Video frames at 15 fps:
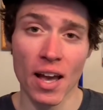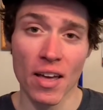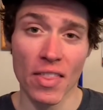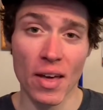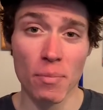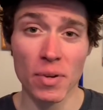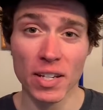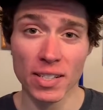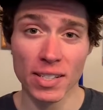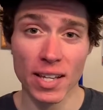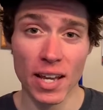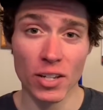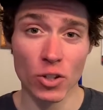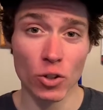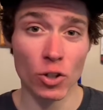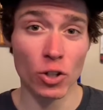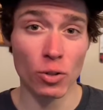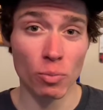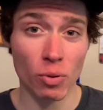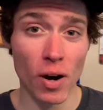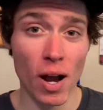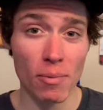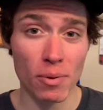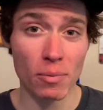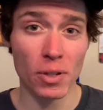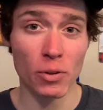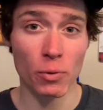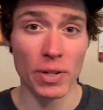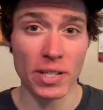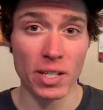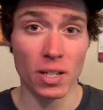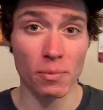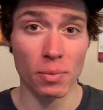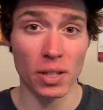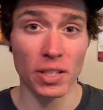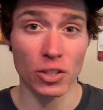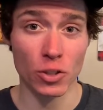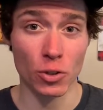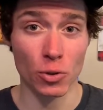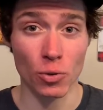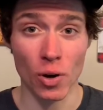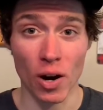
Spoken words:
That being said, you could probably reasonably do